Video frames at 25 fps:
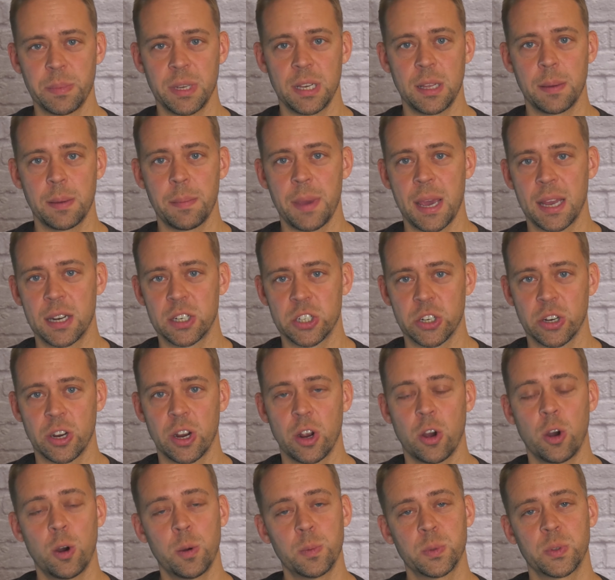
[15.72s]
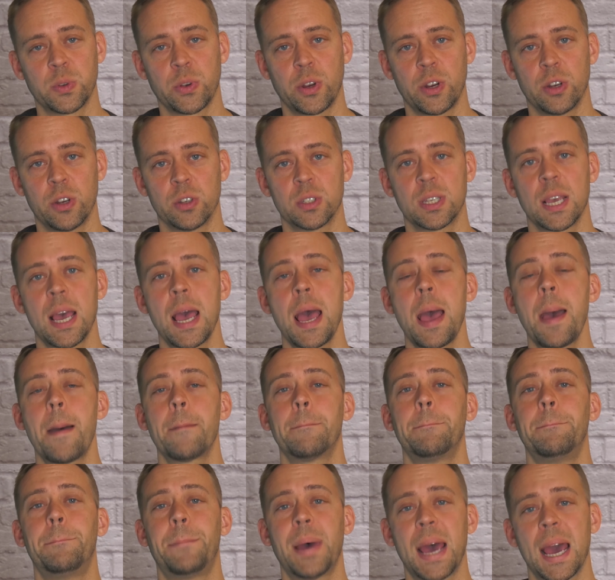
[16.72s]
Media Manager at Homes for Heroes,
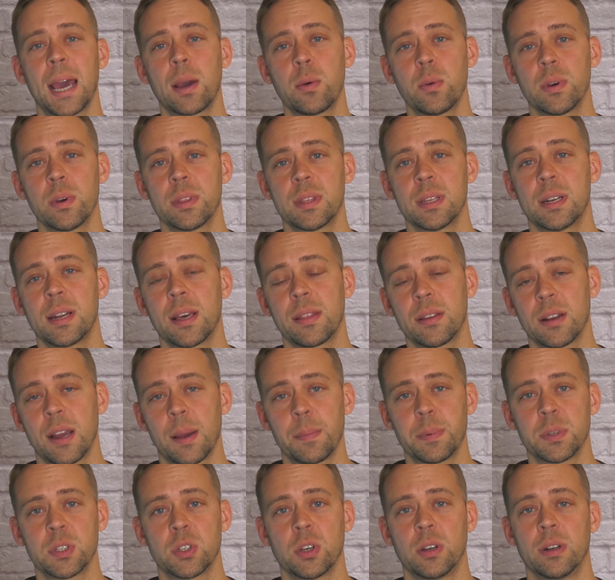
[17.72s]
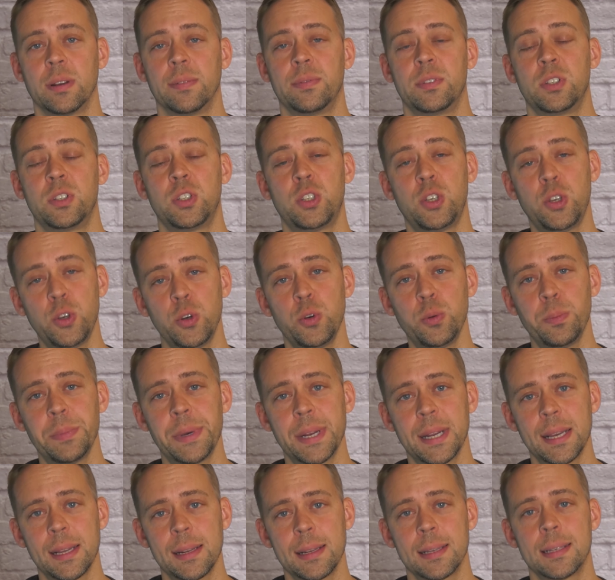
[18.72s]
back with another episode of
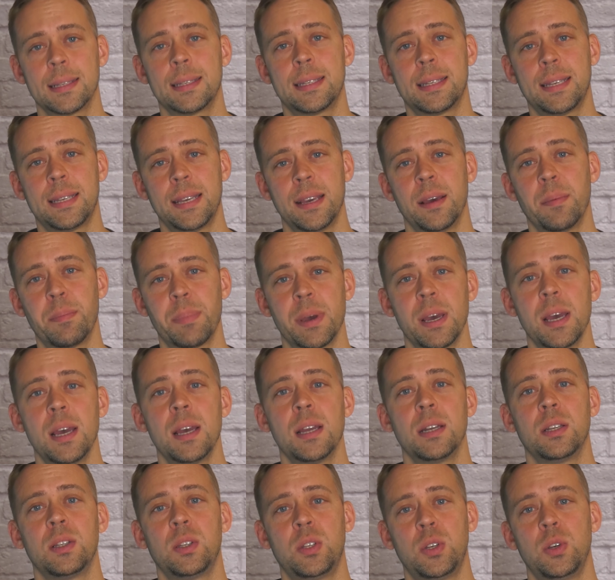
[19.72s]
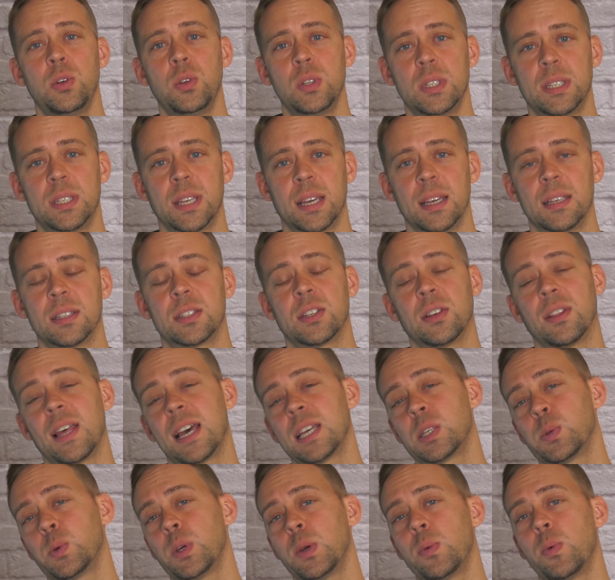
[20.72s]
2-Minute Tip Tuesday. So
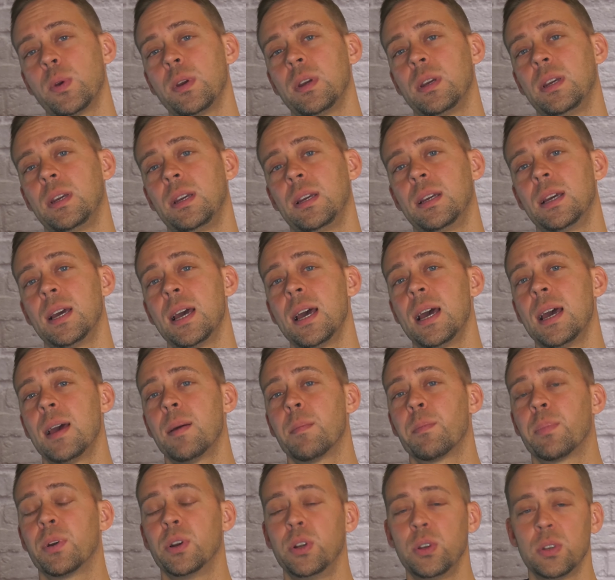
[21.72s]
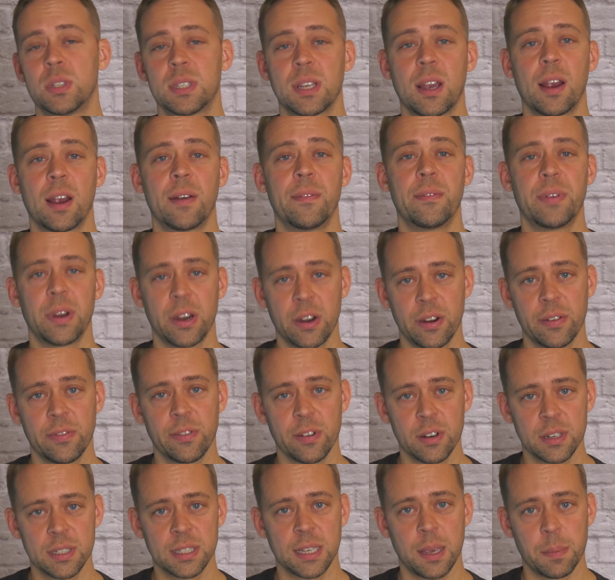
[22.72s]
last week we produced our very
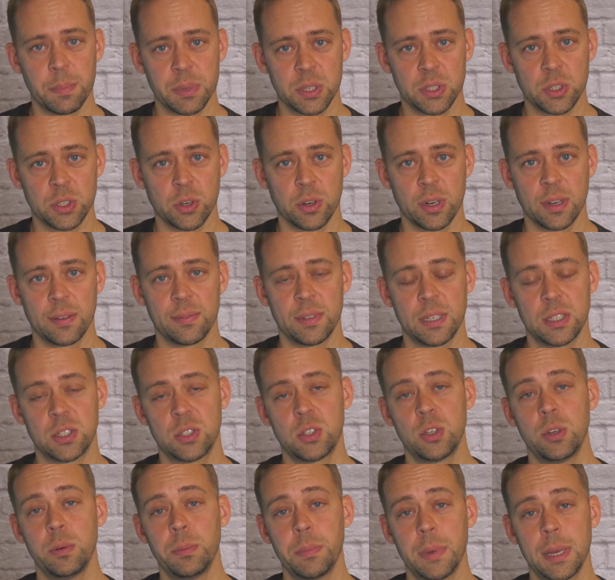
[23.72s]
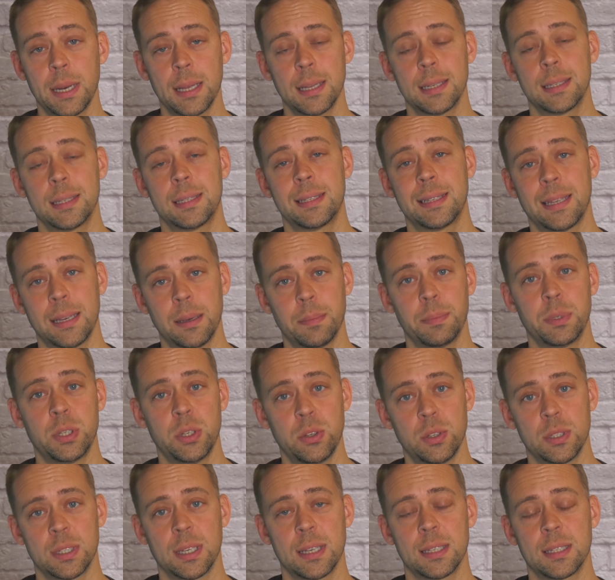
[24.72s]
first episode of these 2-Minute Tip
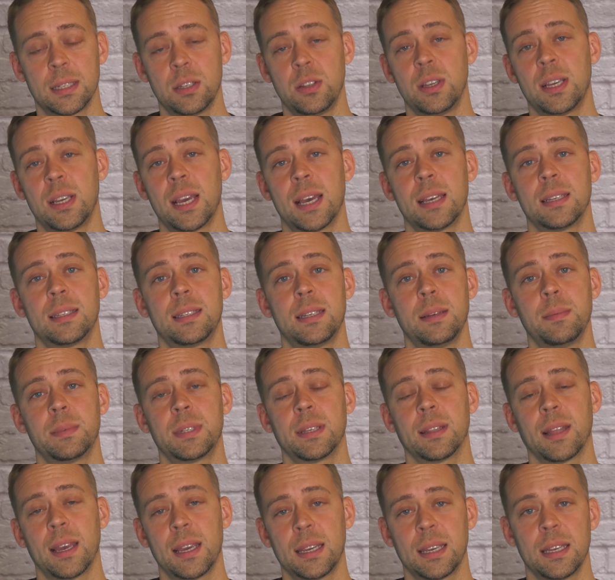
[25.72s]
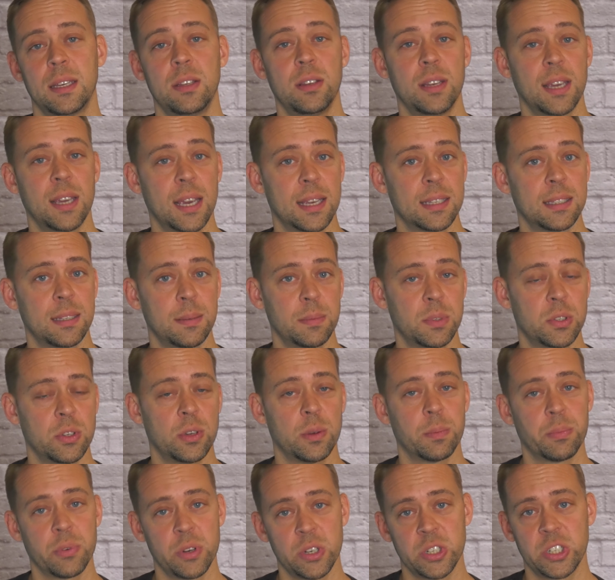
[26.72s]
Tuesdays, and you guys seem to like it and you guys seem to
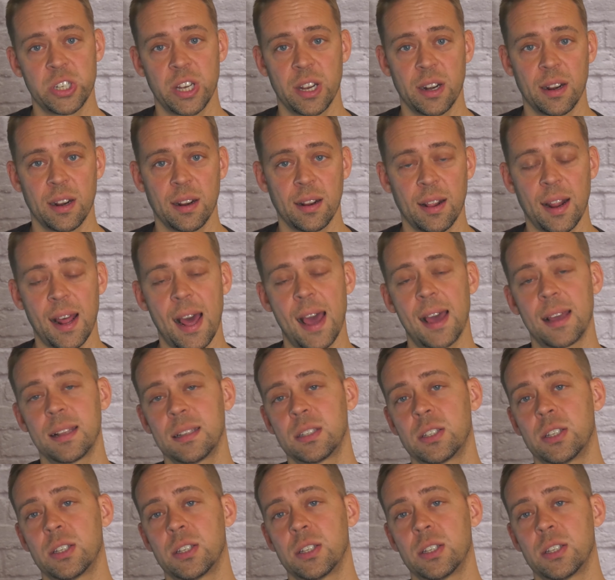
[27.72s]
appreciate it a lot.